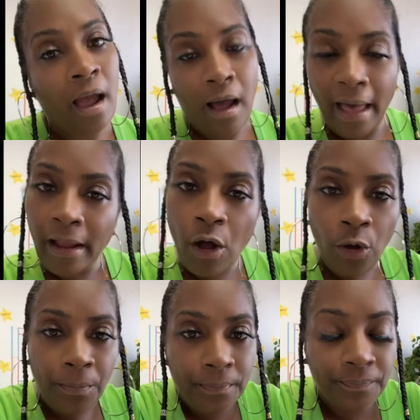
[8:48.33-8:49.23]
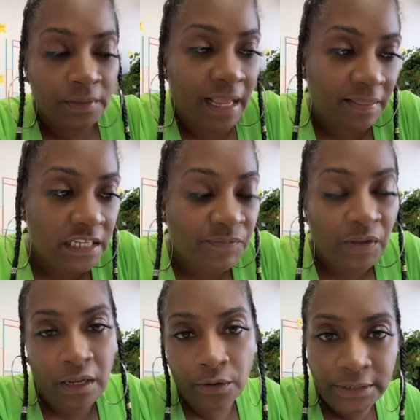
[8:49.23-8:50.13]
I hope that this
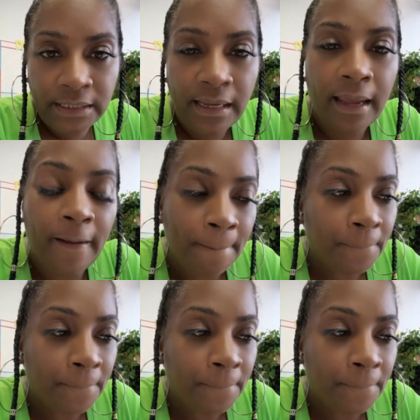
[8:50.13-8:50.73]
video today